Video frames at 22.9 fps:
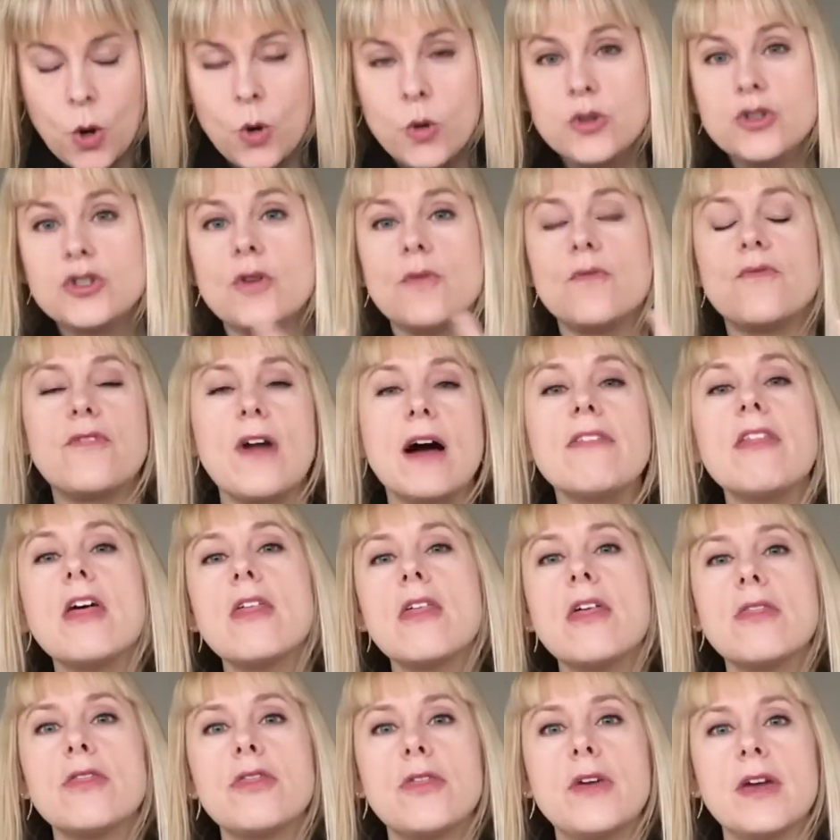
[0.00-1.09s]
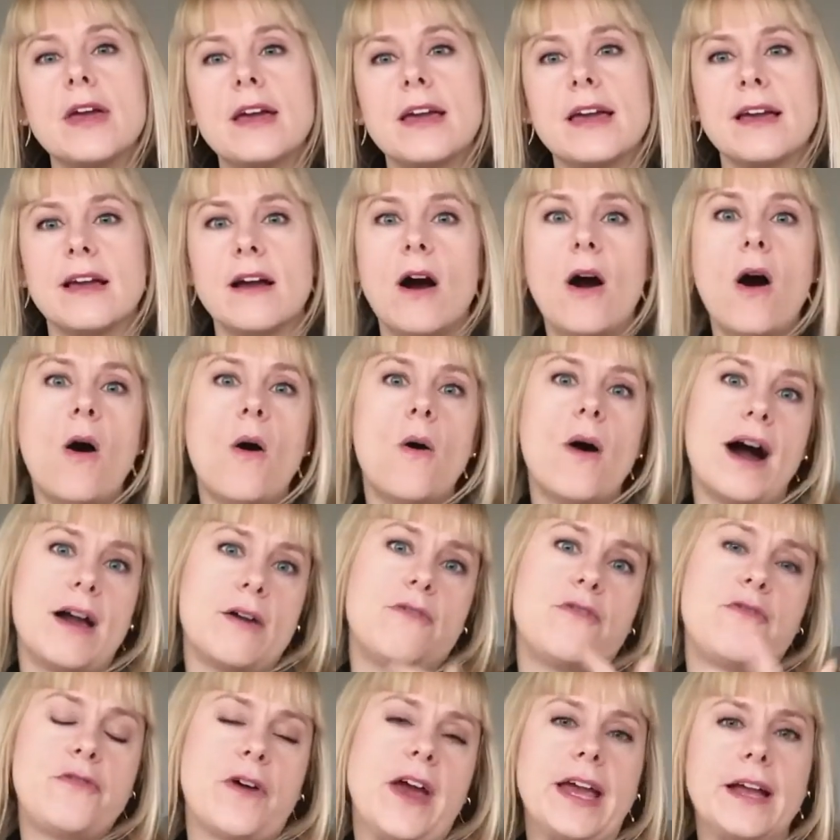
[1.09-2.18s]
So rather than thinking, oh, I
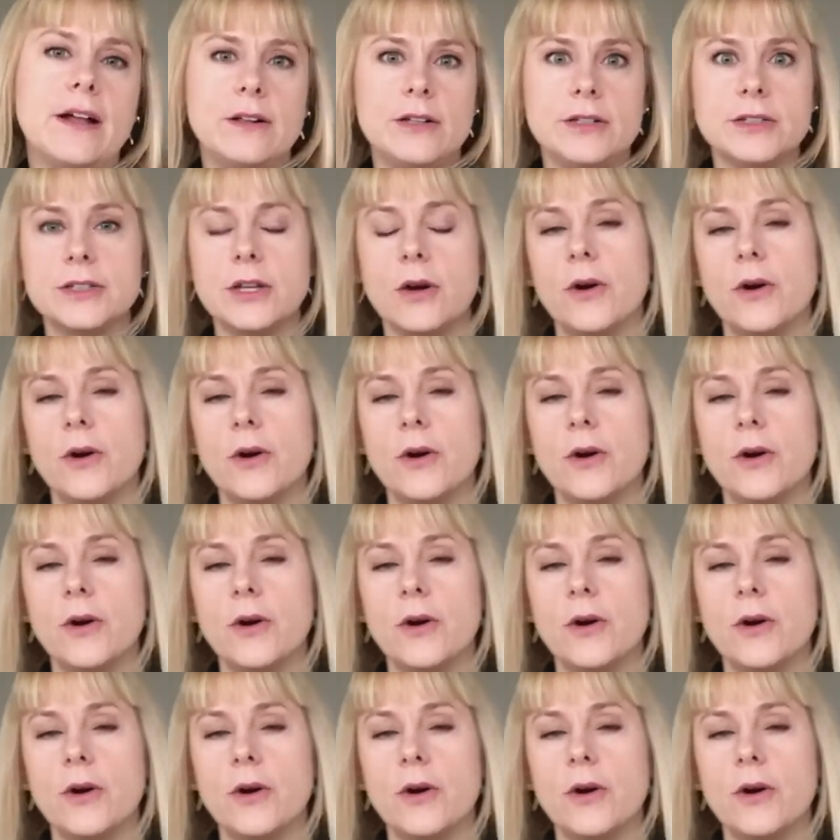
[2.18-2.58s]
failed